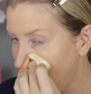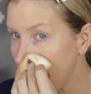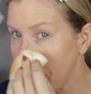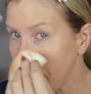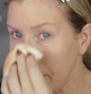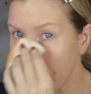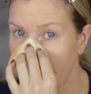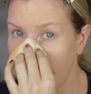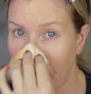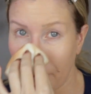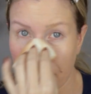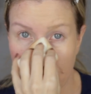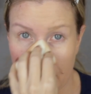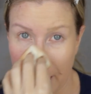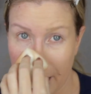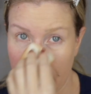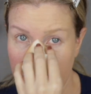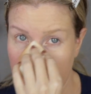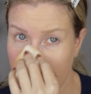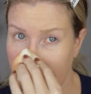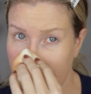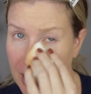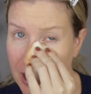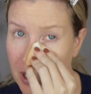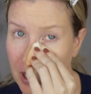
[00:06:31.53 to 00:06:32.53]

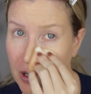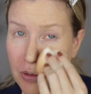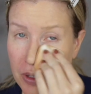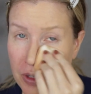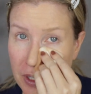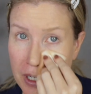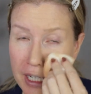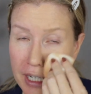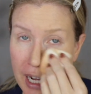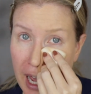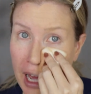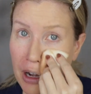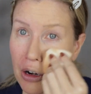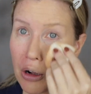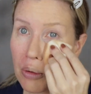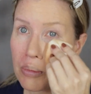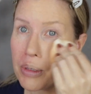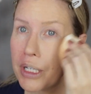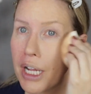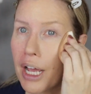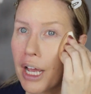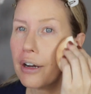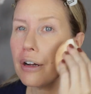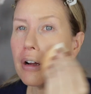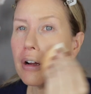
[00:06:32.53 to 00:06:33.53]
self-tanning, used an at-home
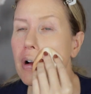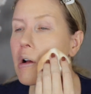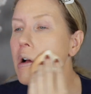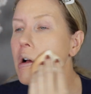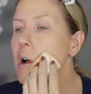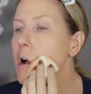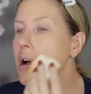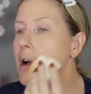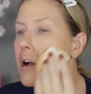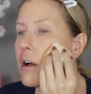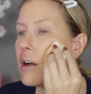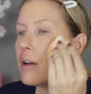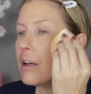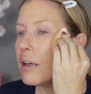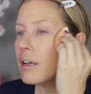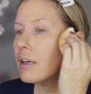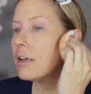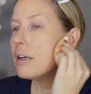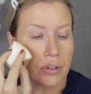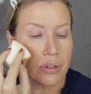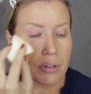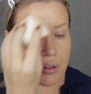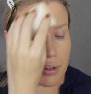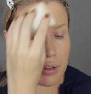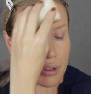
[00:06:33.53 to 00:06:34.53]
tanner.
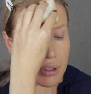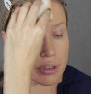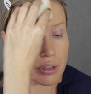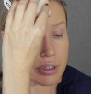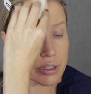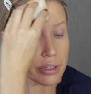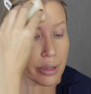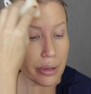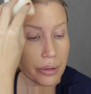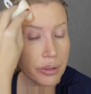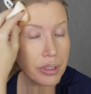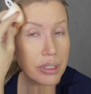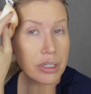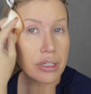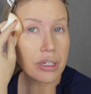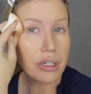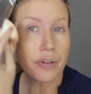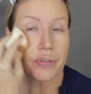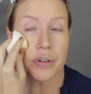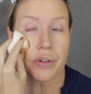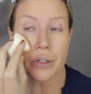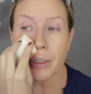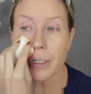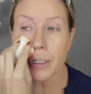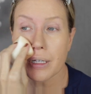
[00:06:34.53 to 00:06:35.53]
So this
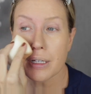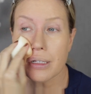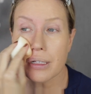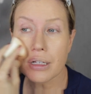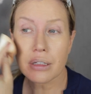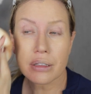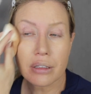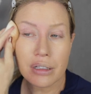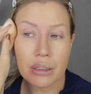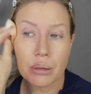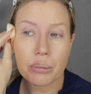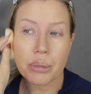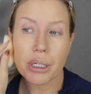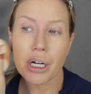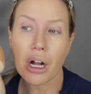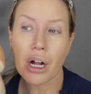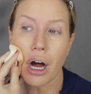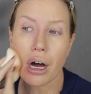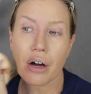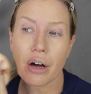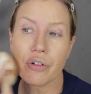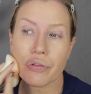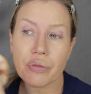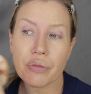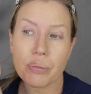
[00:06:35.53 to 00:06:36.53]
definitely is a little bit
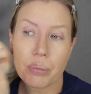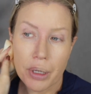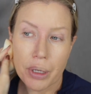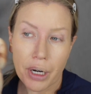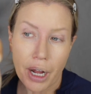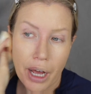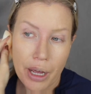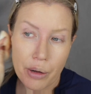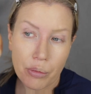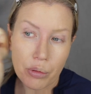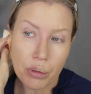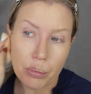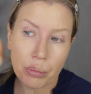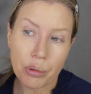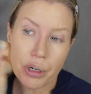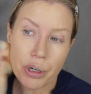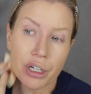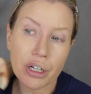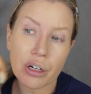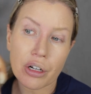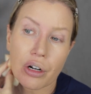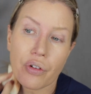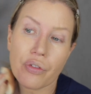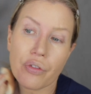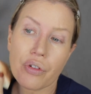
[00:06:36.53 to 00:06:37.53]
off, but I will
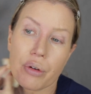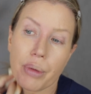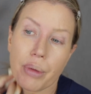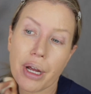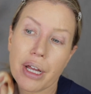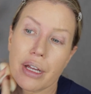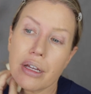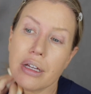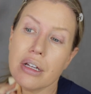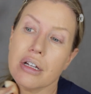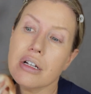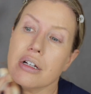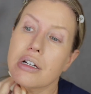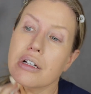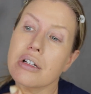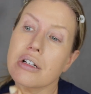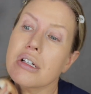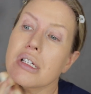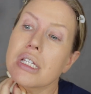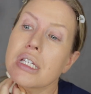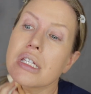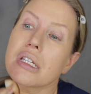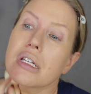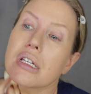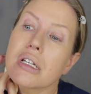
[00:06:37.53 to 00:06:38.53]
bring it over my
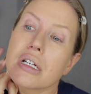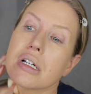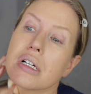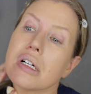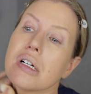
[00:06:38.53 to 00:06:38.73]
ears,